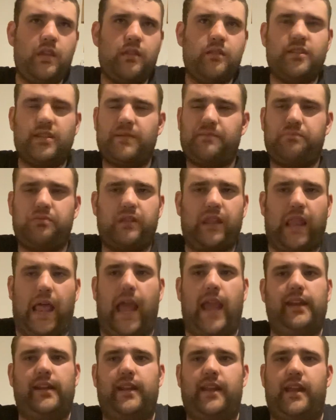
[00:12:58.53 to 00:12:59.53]
Just
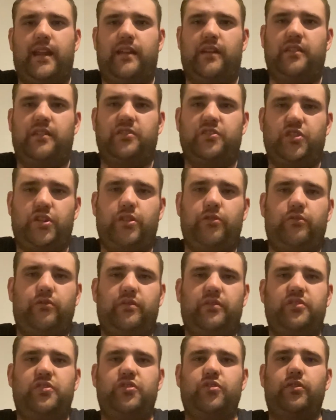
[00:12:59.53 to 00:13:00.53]
playing it and you'll
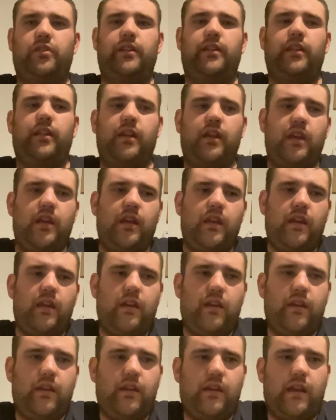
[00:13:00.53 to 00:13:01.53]
enjoy it.
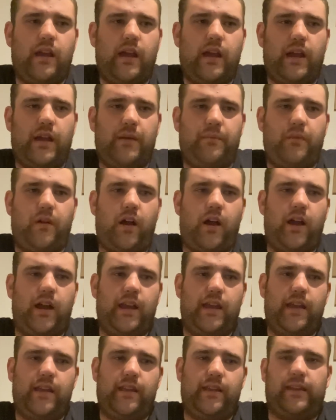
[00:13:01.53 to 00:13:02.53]
Um,
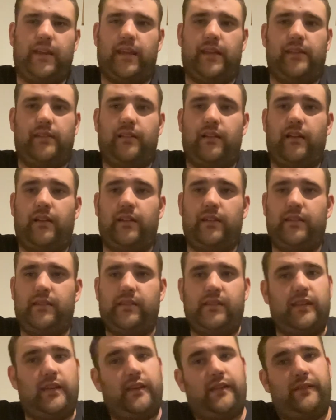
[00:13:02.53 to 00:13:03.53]
I again like
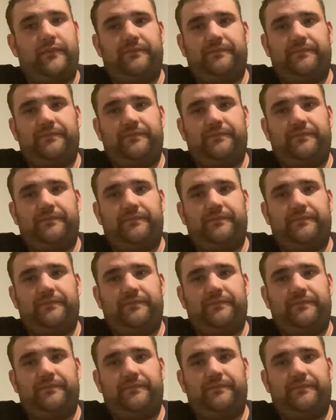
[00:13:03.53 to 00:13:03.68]
yeah.